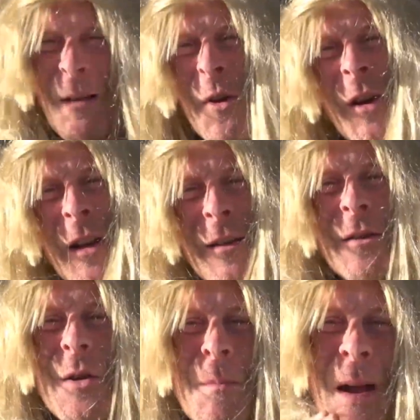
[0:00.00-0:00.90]
I've got to go and
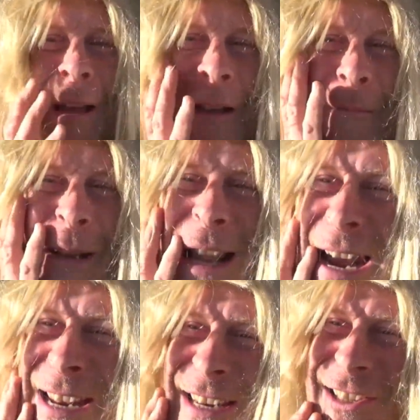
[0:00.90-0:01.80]
do my, my
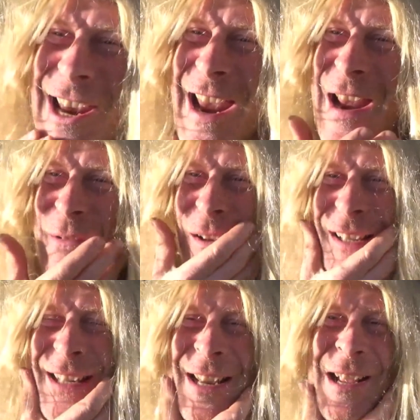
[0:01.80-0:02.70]
lady shave,
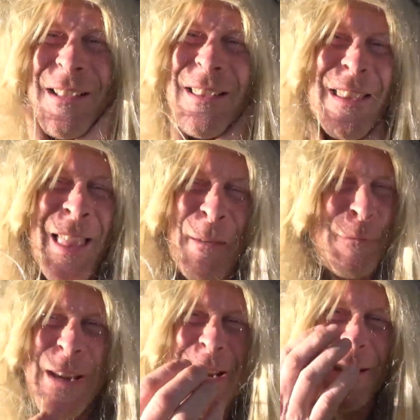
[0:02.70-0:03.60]
because that
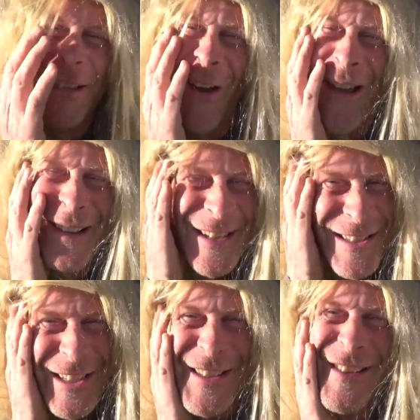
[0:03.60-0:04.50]
vegan diet has
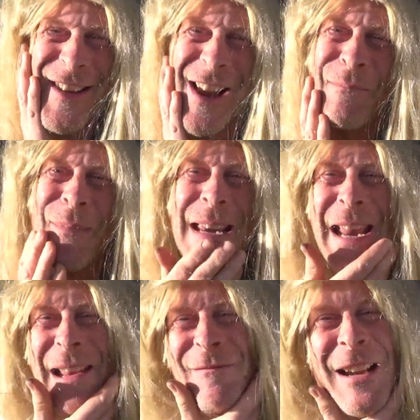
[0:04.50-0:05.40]
just done
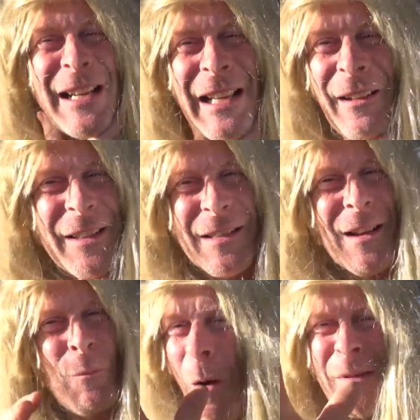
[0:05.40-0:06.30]
me in, really. I just,
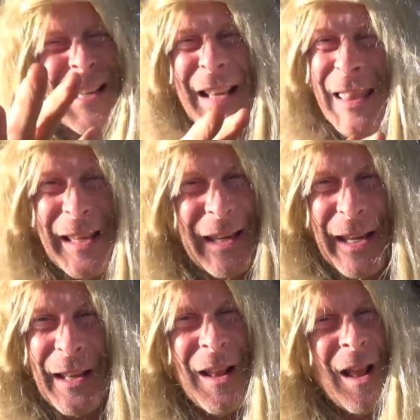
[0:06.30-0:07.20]
what was I
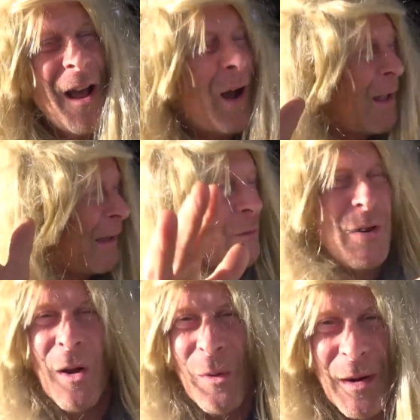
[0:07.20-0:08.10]
thinking? I don't
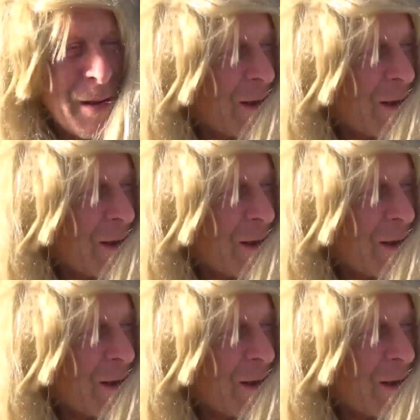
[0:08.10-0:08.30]
know.